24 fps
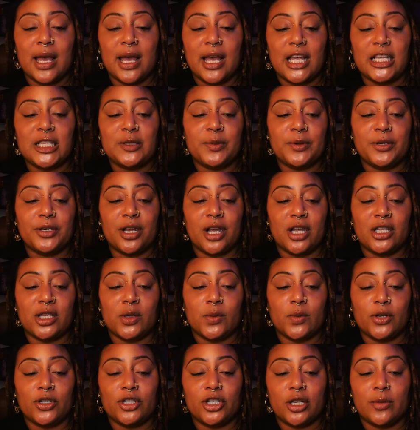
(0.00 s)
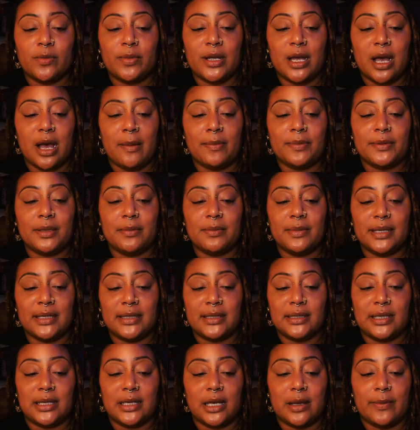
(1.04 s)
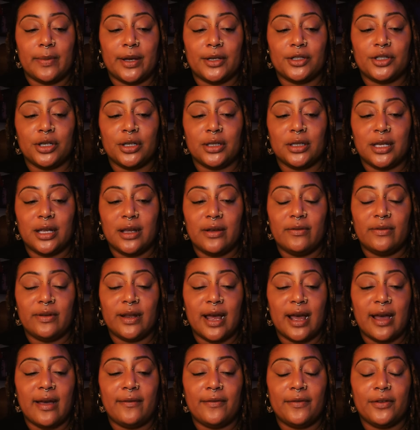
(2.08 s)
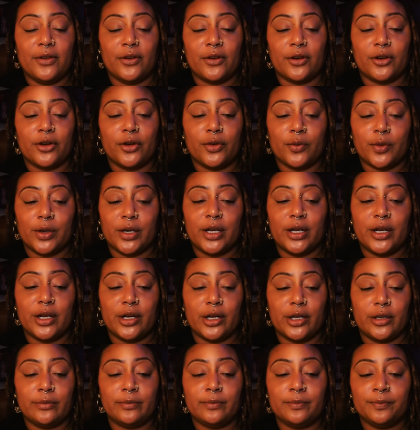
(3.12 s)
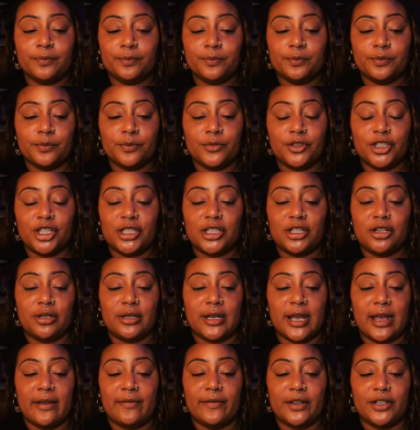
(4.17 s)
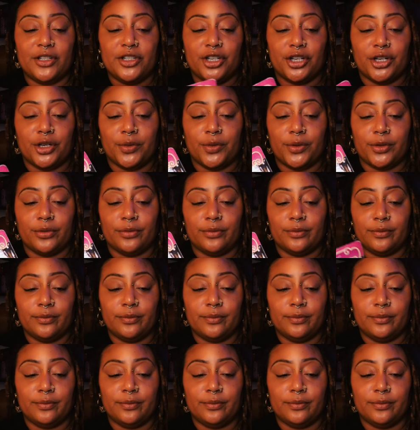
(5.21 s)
And Spirit also wants you to be optimistic about your love life, your career, just your life in general.